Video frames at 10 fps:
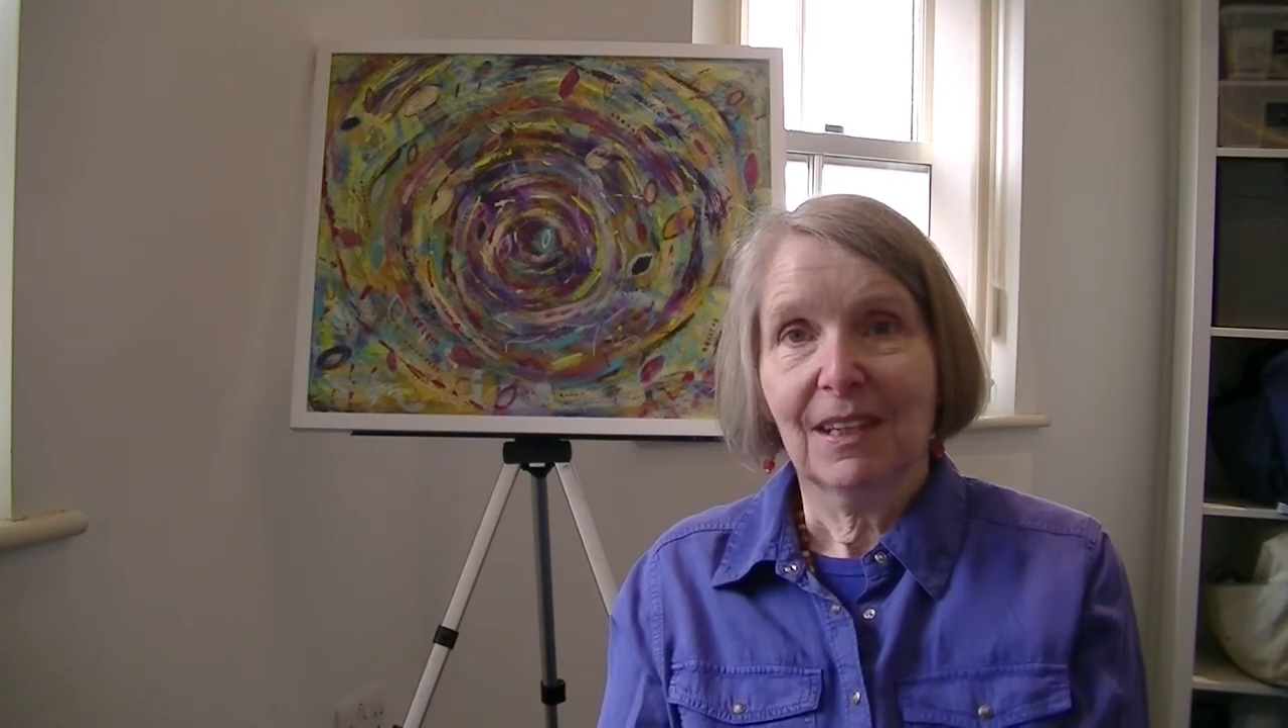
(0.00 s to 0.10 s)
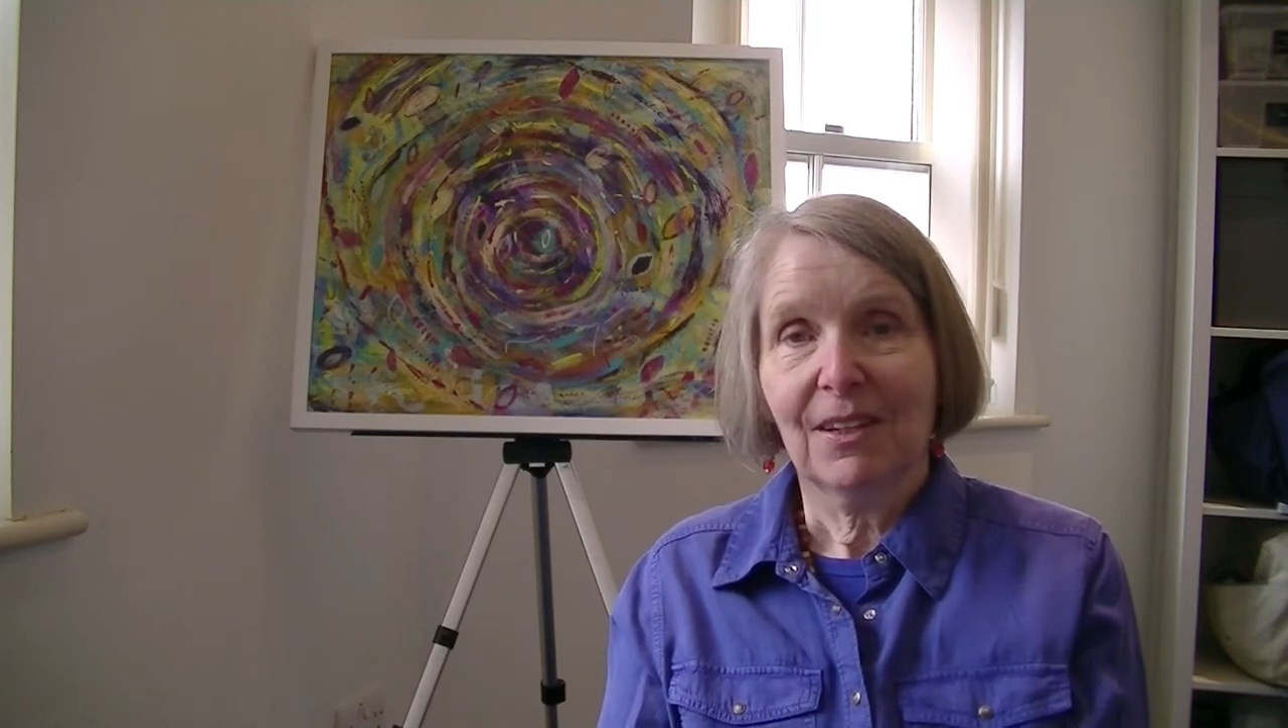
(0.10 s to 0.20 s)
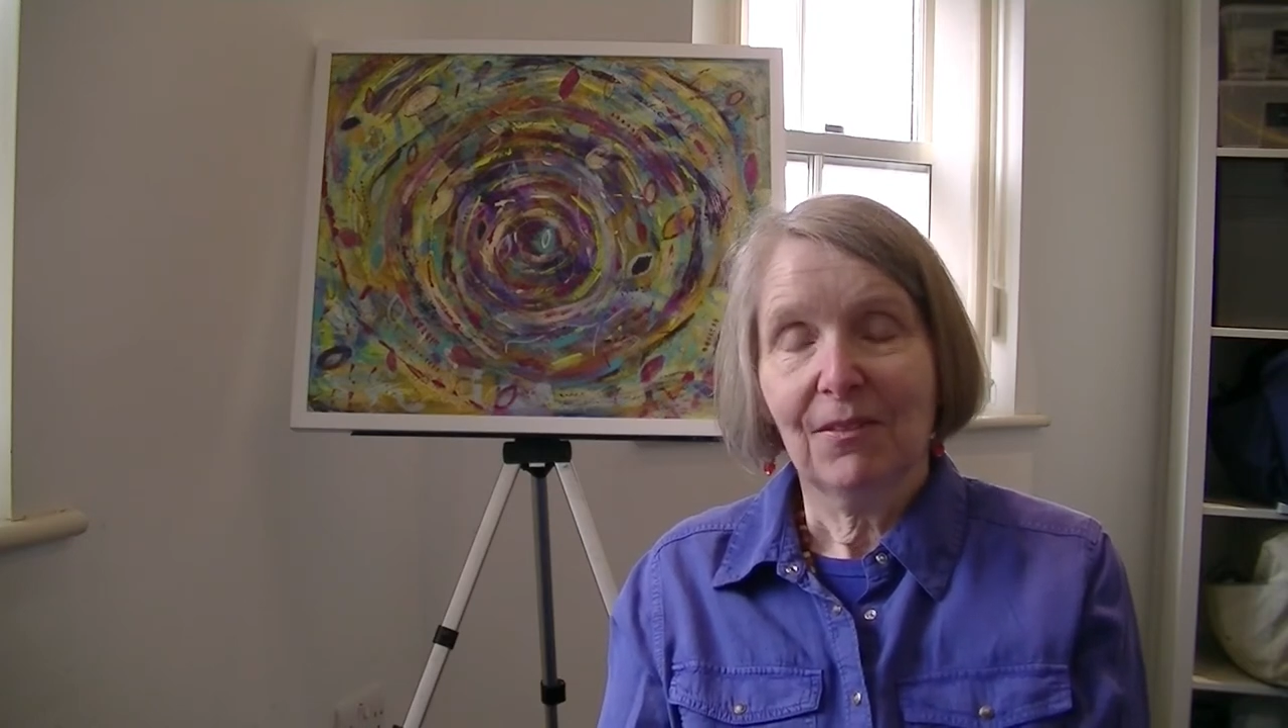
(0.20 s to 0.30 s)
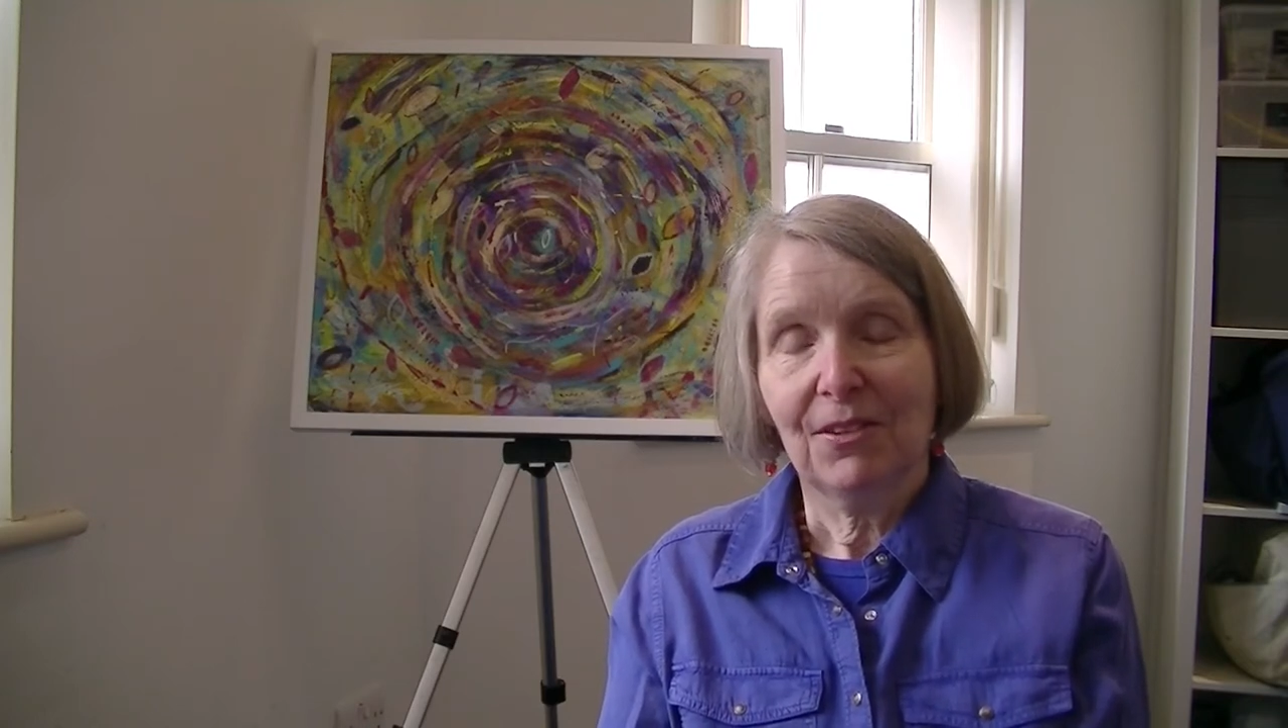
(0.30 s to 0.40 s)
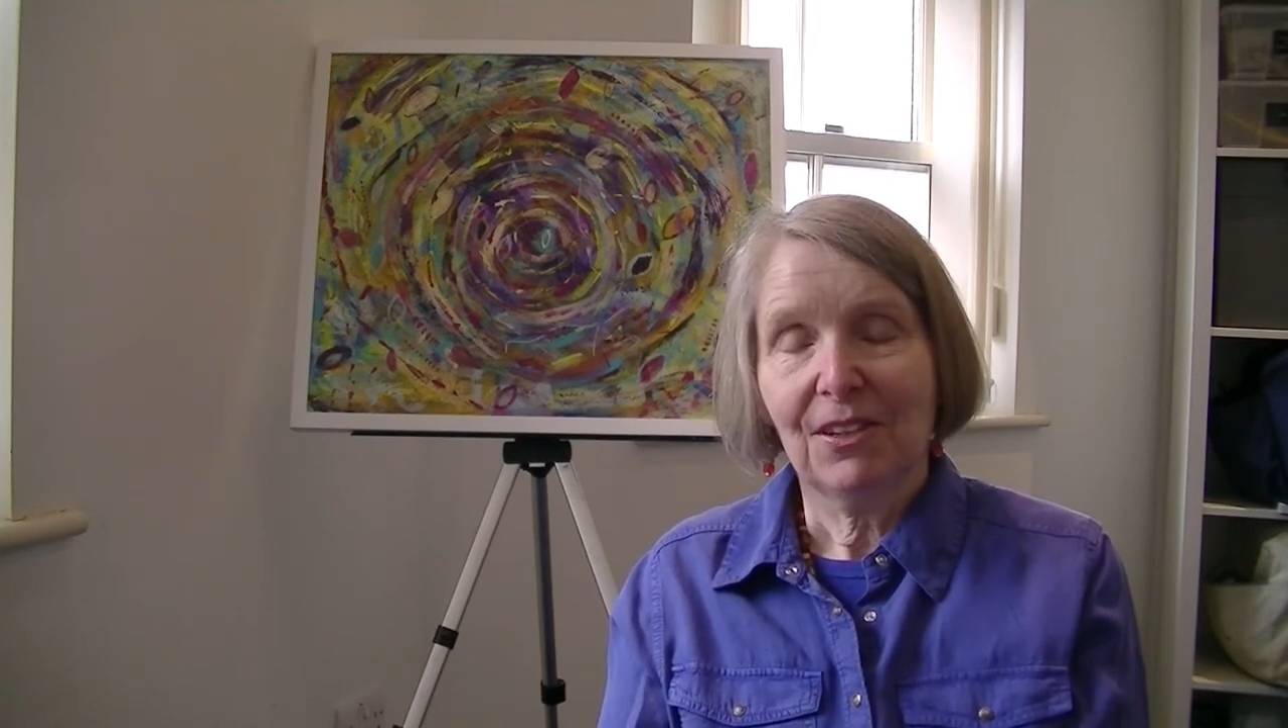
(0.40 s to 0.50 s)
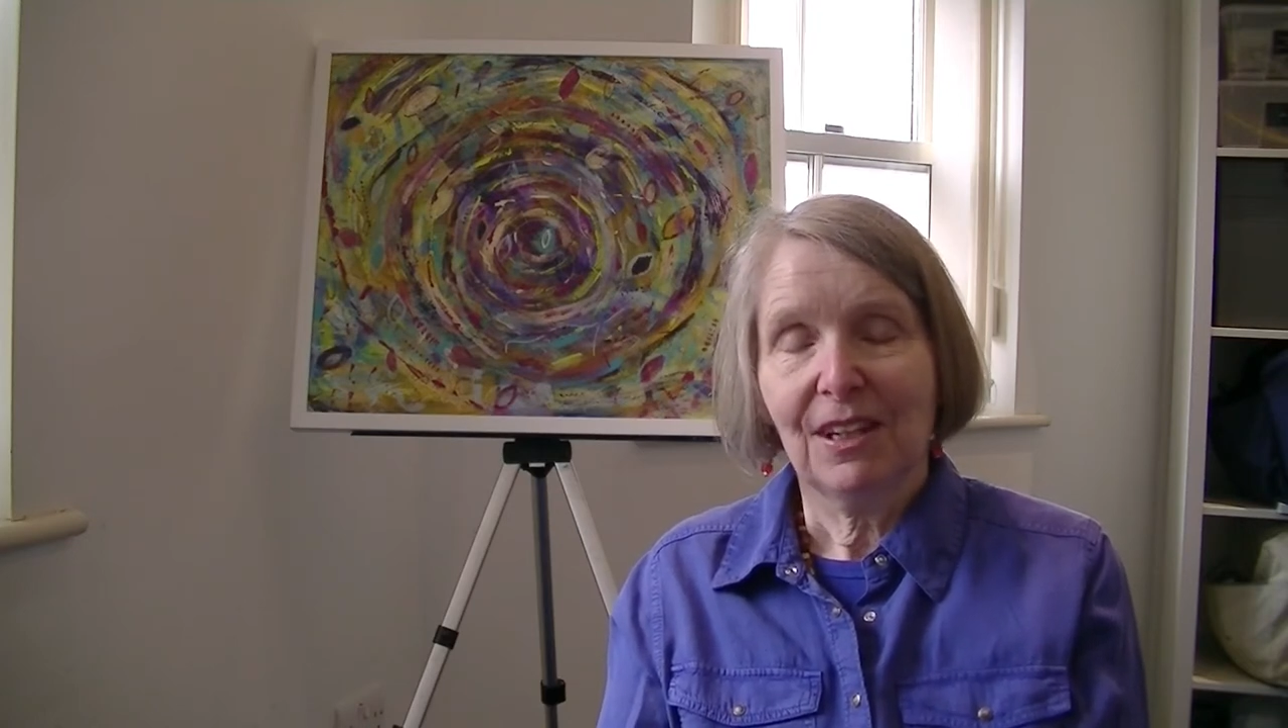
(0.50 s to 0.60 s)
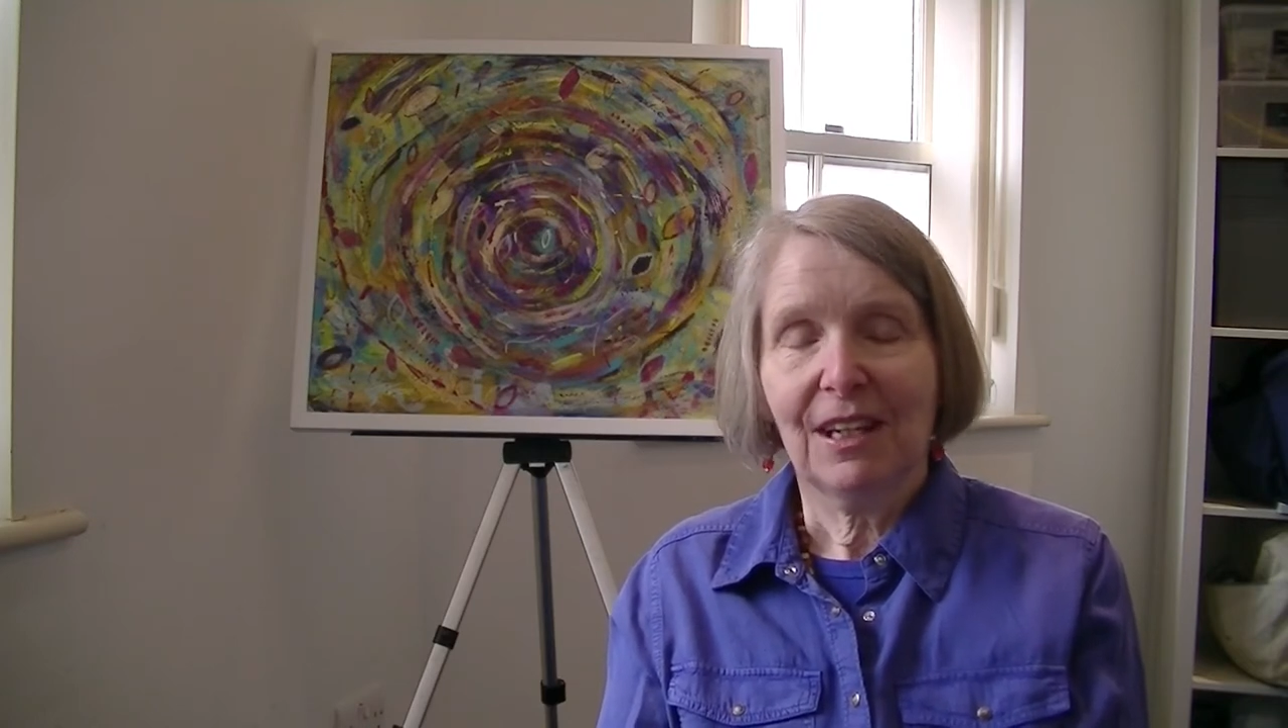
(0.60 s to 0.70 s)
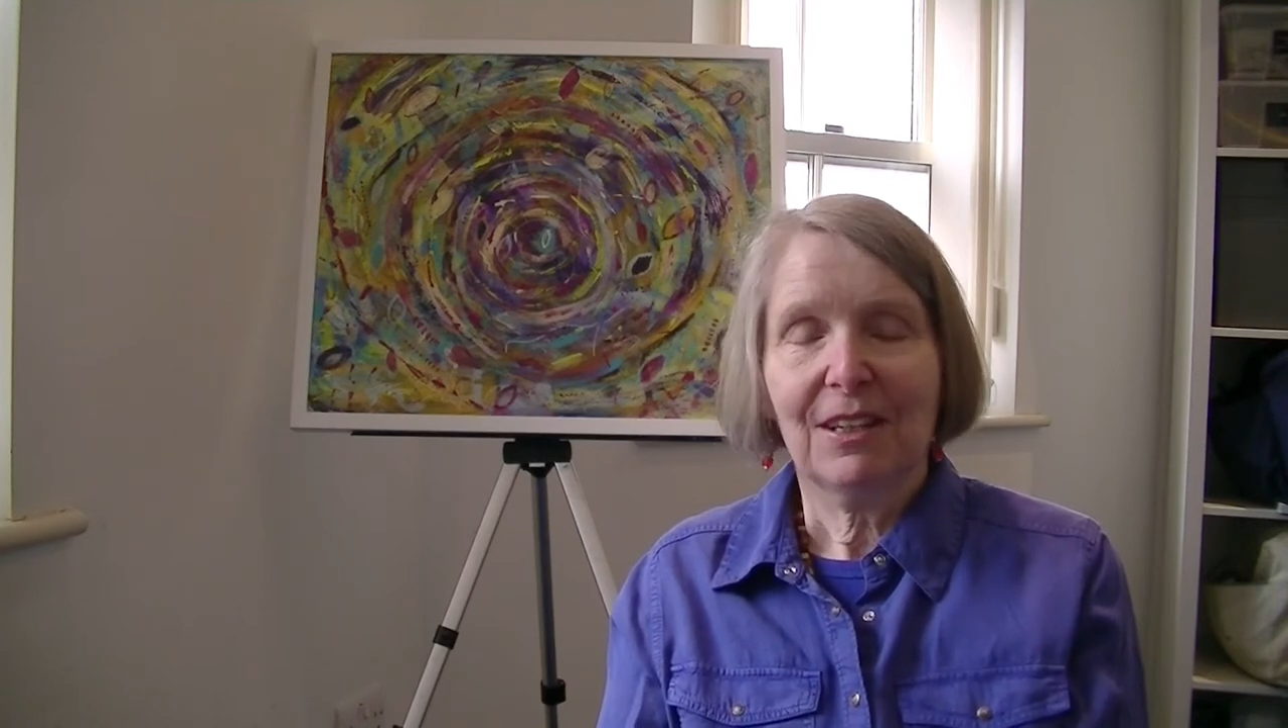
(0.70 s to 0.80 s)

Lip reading: And obviously I